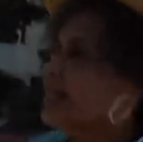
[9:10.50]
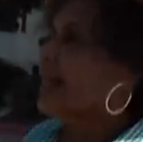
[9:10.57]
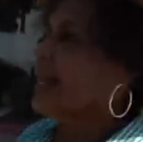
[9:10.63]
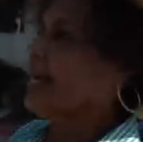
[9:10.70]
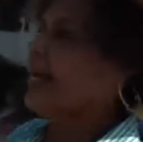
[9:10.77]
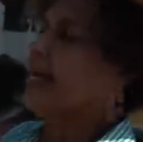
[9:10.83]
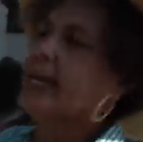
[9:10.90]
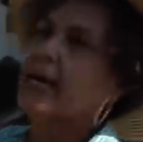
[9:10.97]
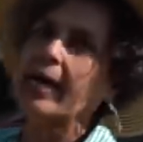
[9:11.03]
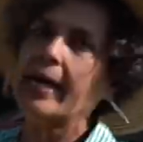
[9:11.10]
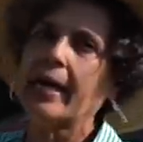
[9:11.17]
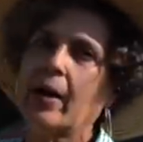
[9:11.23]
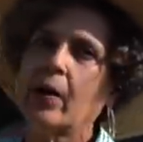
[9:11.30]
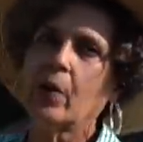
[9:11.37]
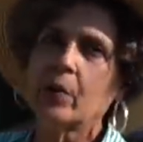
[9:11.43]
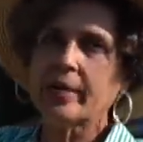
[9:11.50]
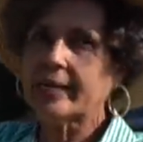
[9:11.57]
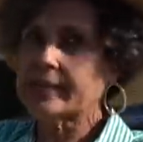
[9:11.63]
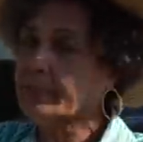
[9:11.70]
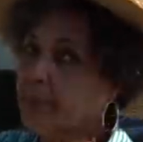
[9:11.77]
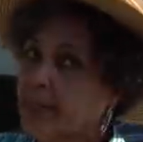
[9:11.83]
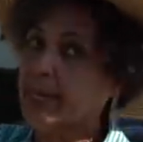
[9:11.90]
and
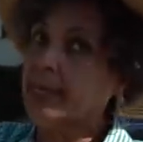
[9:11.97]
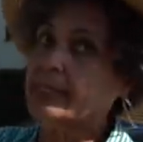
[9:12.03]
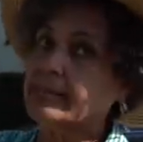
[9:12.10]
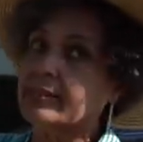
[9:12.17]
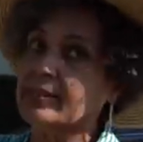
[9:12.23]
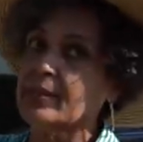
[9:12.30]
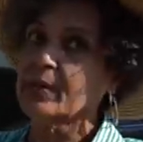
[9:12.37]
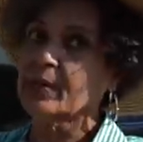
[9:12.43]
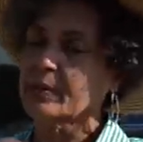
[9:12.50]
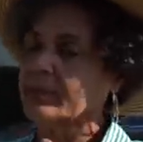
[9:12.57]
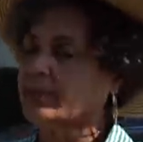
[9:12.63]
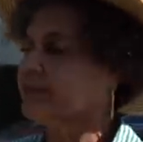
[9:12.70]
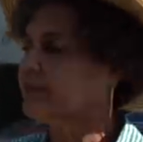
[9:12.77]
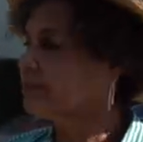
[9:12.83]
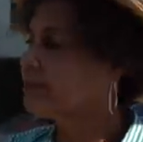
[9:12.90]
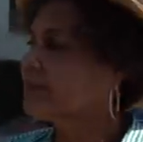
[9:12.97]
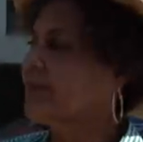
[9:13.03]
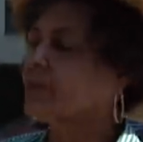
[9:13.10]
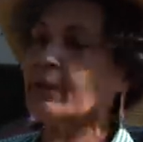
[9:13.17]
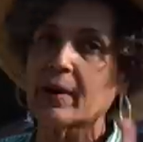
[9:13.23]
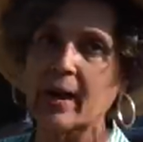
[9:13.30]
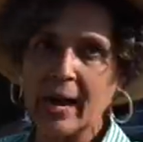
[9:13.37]
only depends on
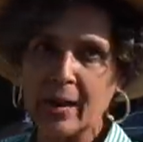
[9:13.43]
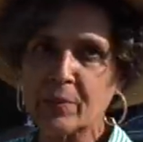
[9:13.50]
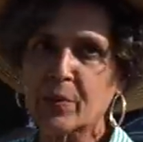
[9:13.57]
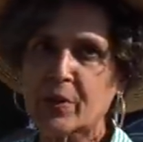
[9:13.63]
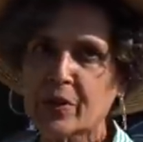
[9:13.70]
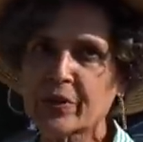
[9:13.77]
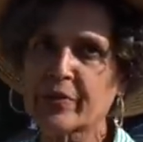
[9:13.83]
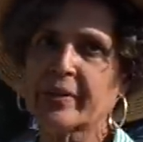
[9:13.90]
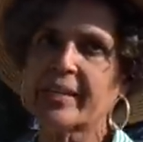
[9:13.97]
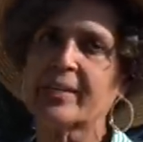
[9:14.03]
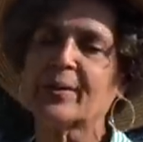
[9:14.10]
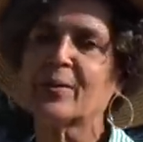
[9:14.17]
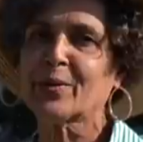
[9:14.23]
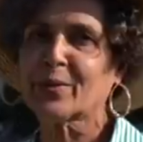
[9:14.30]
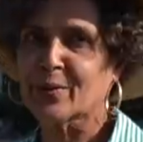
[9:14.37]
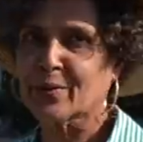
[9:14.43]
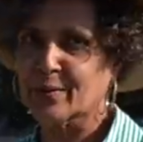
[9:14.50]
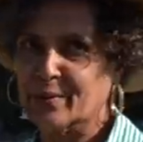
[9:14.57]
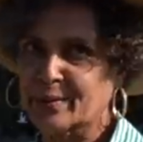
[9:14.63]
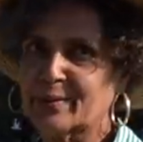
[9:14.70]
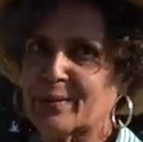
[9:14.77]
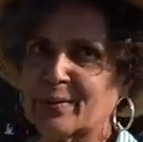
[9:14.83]
whether I water it
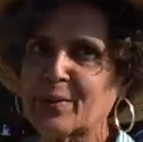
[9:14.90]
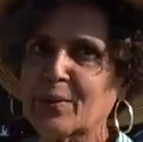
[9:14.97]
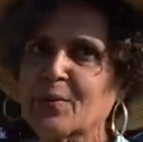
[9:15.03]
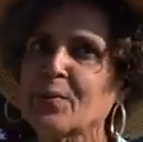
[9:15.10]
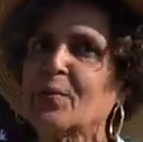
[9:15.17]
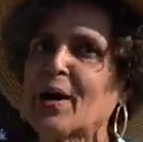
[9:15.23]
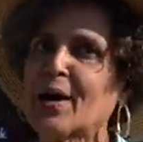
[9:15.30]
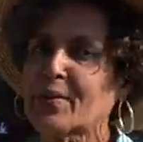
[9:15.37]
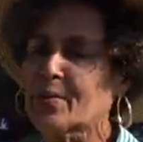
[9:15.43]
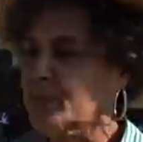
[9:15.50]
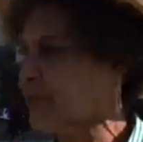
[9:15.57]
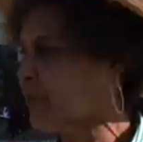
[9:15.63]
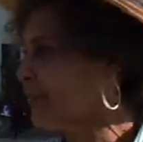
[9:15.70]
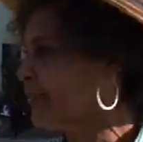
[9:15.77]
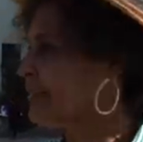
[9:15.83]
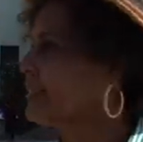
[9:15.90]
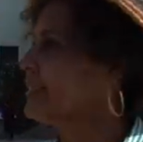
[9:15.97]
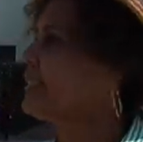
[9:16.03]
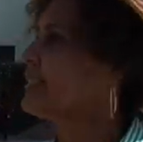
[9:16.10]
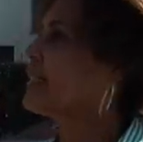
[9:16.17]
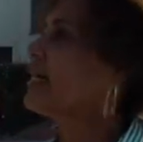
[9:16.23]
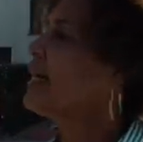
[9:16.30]
or, or the weather waters
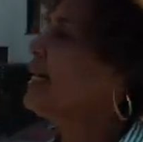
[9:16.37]
it.